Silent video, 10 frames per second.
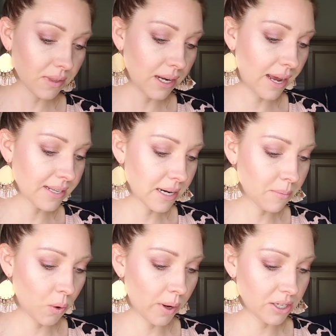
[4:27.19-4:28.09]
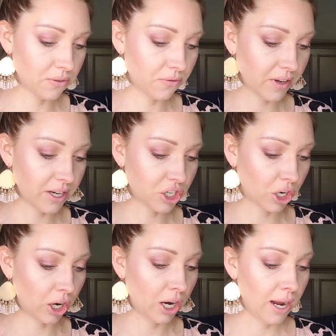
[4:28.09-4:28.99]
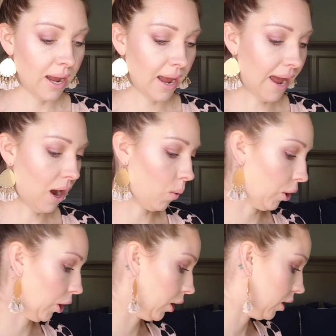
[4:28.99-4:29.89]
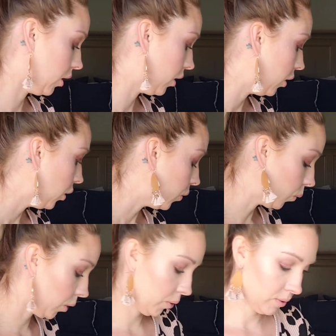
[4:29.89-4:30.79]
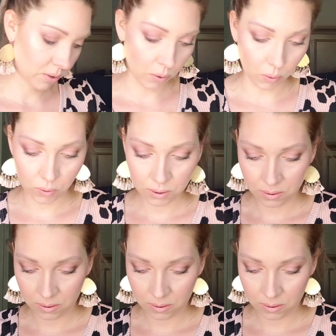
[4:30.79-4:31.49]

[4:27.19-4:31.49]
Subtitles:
Next, I'm going to feature our rose gold.